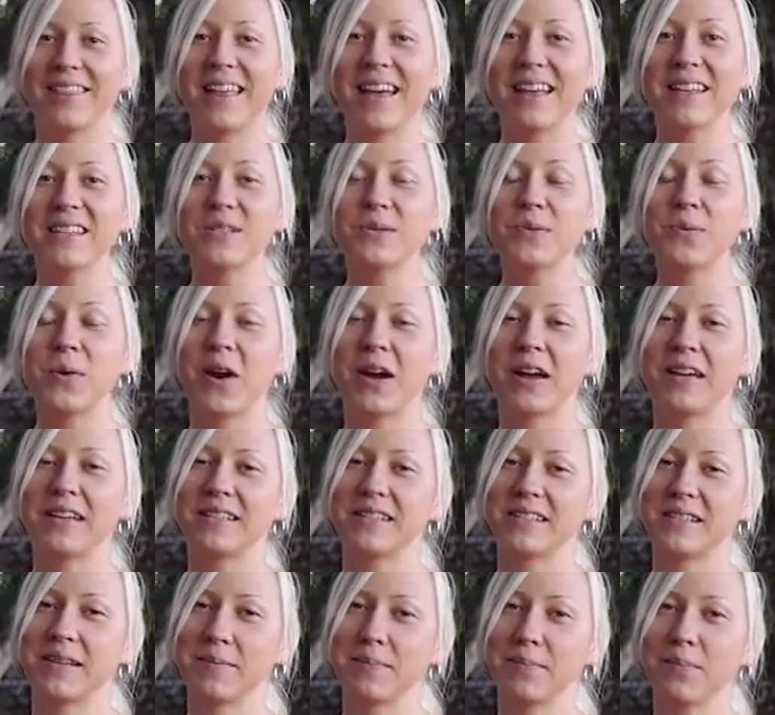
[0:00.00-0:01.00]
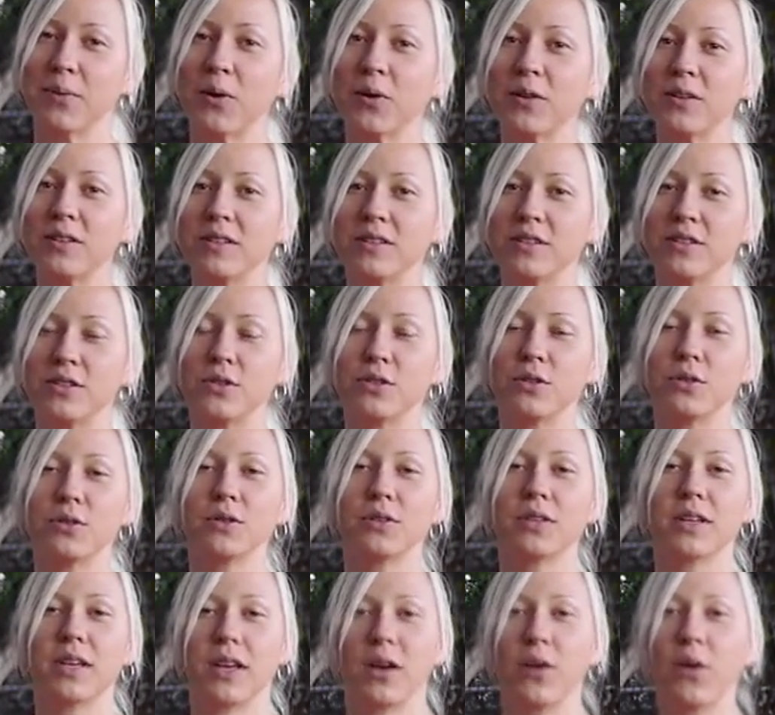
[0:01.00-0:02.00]
That's why it's important to
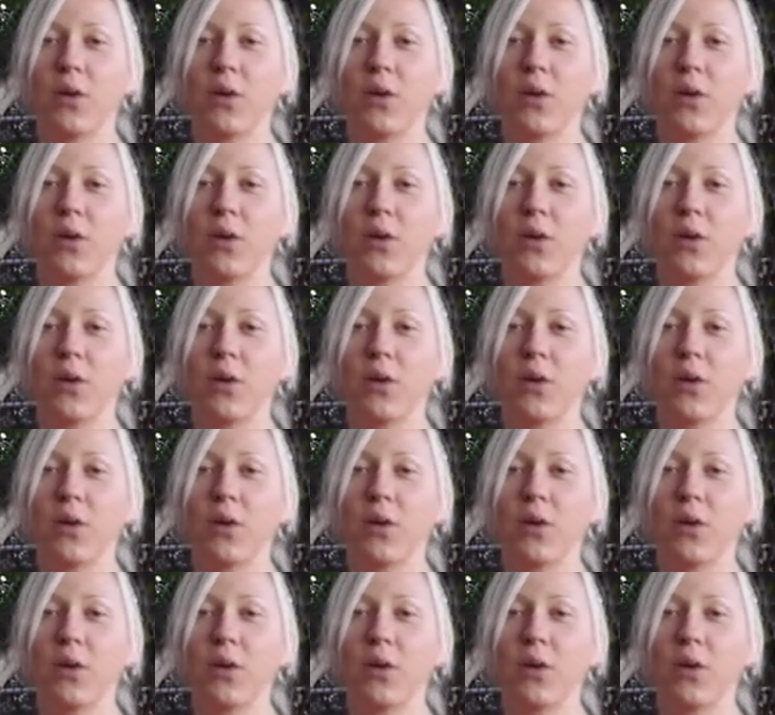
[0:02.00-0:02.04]
do